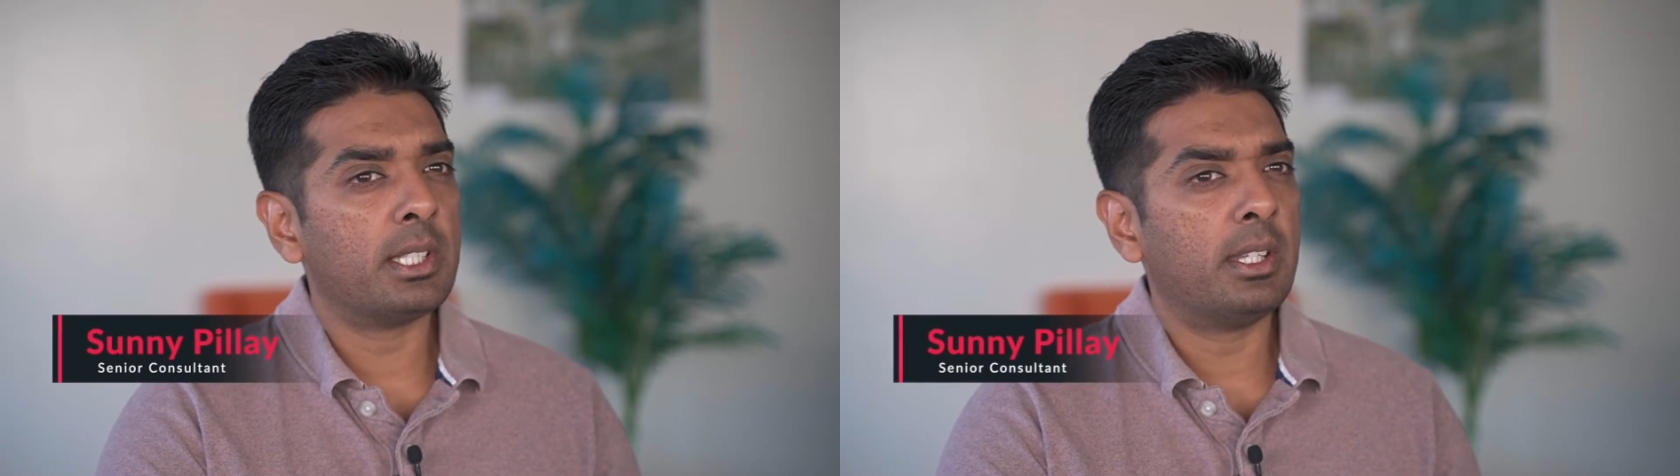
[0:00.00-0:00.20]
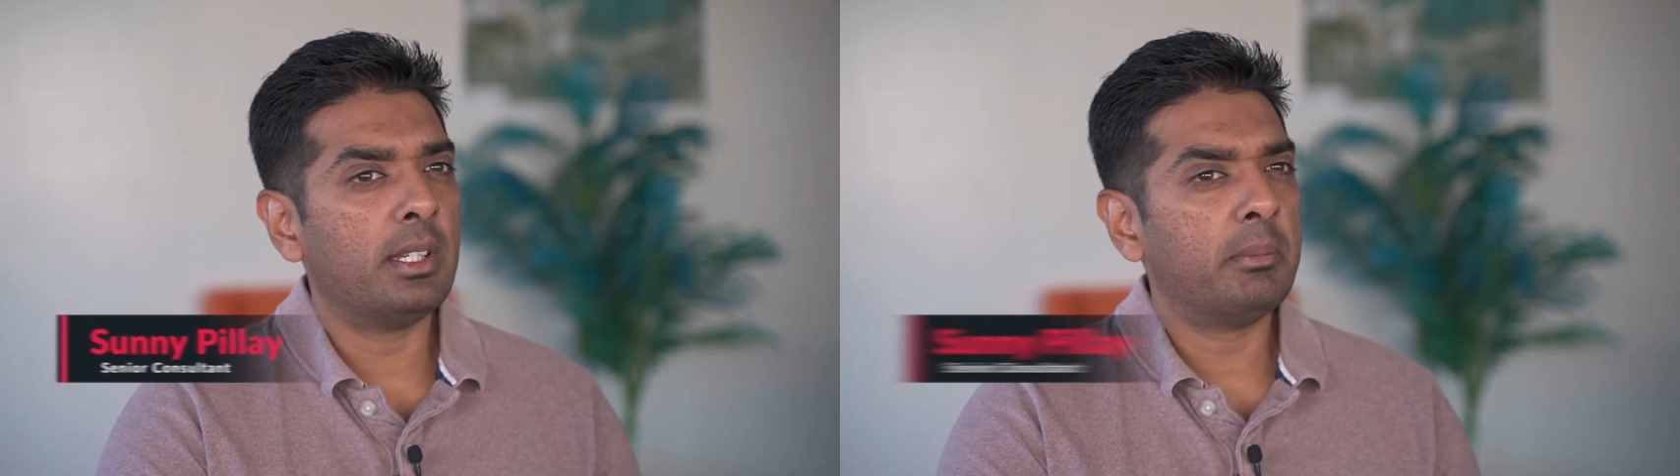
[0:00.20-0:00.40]

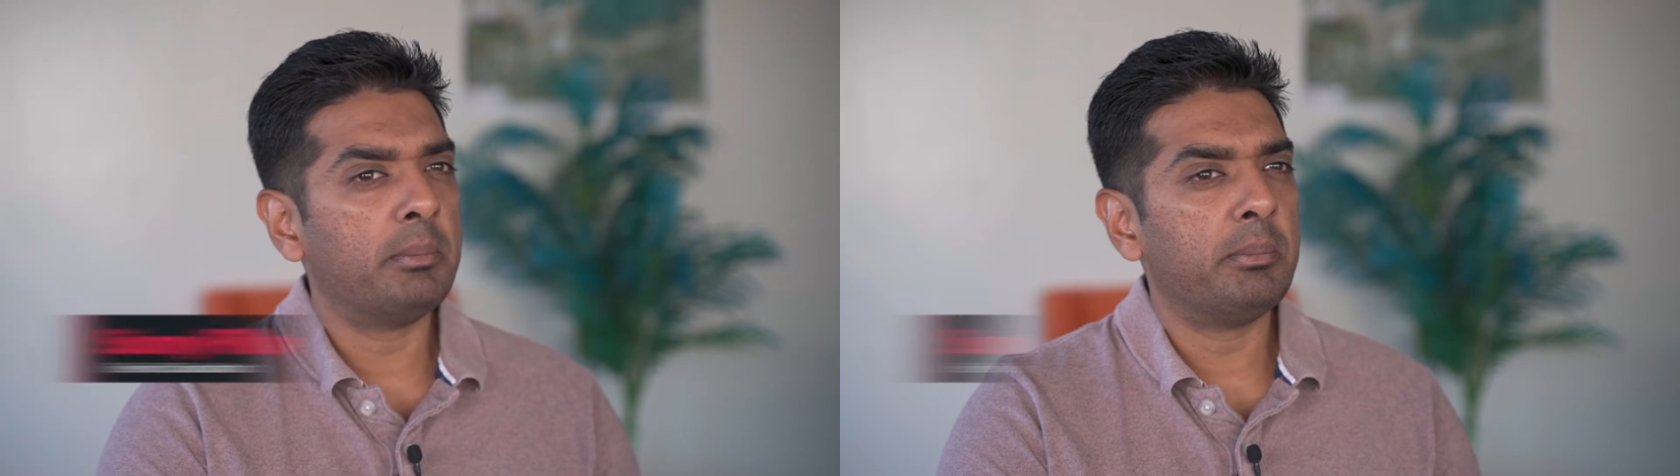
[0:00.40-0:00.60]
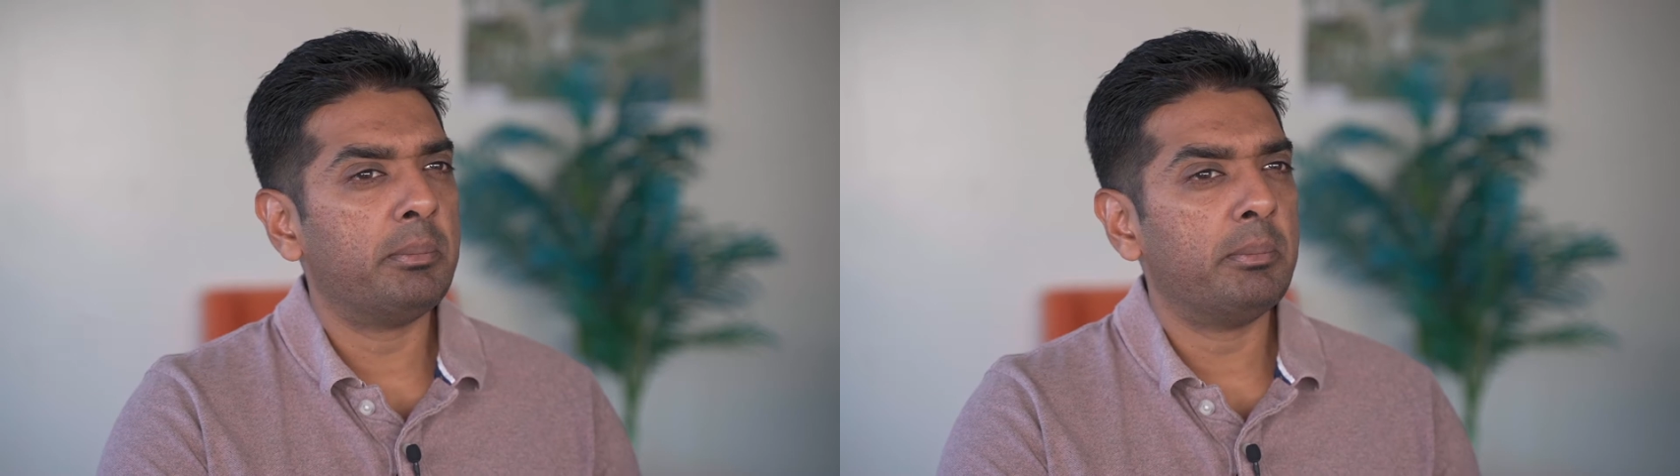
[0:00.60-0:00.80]
I think
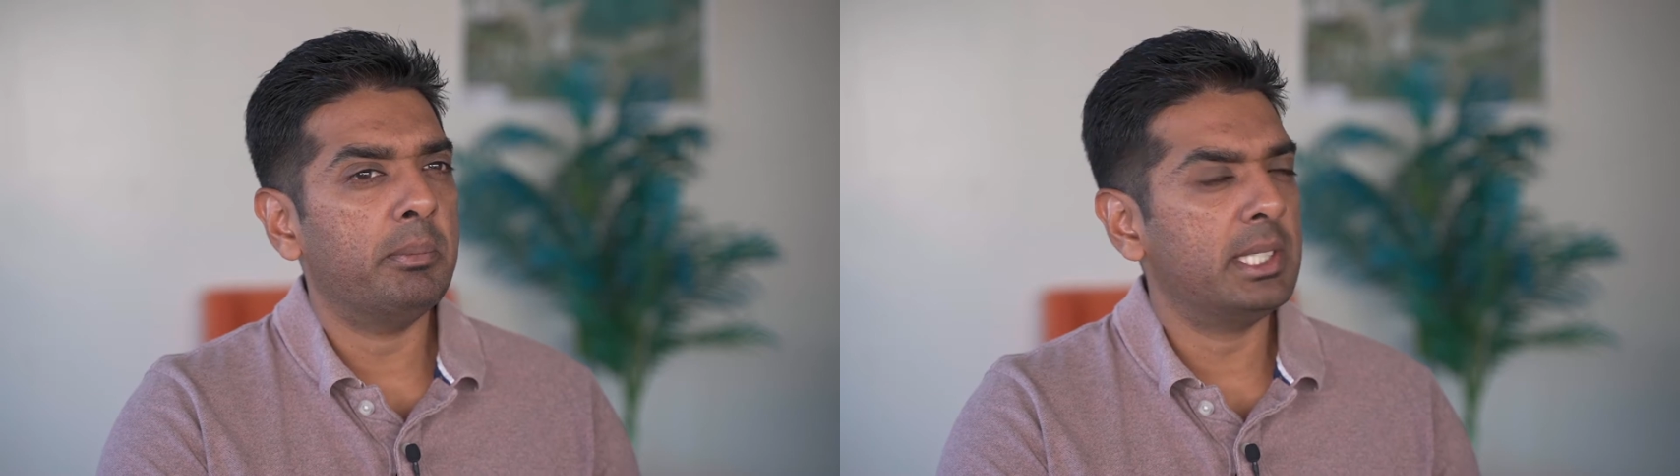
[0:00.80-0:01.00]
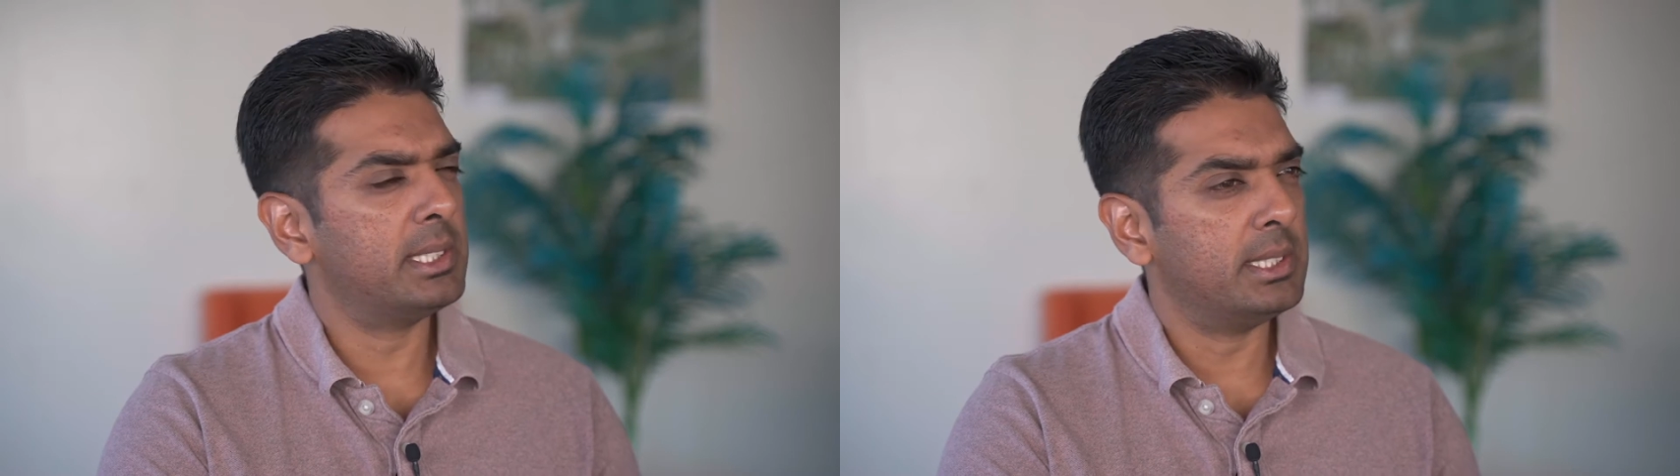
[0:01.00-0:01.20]

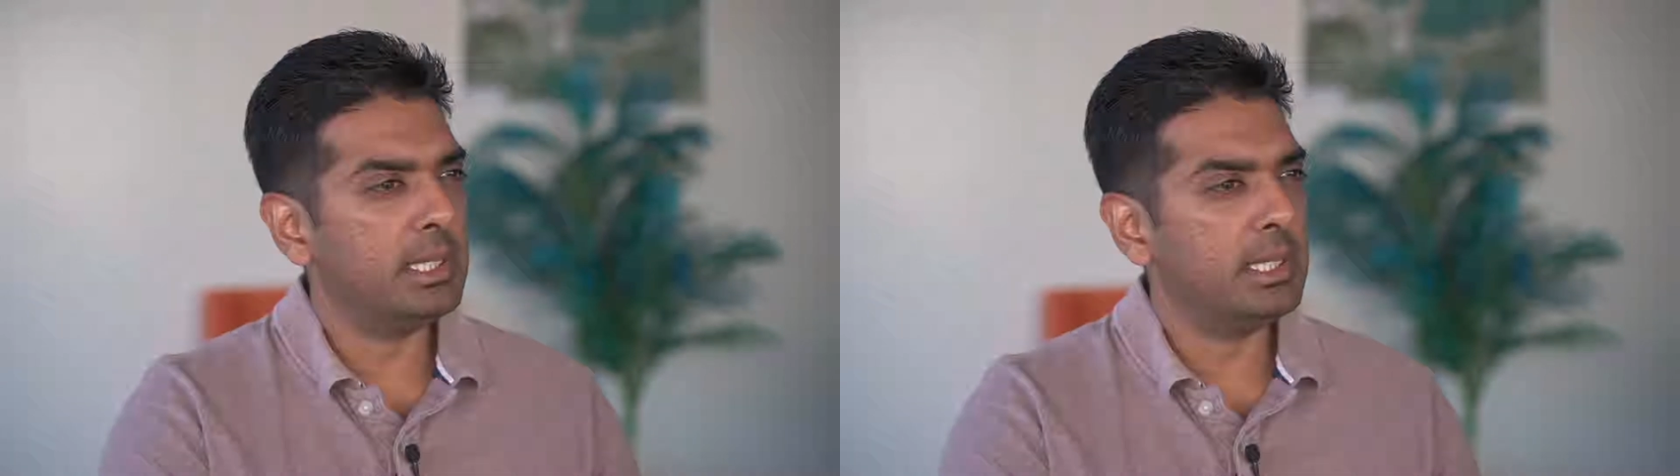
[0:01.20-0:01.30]
makes it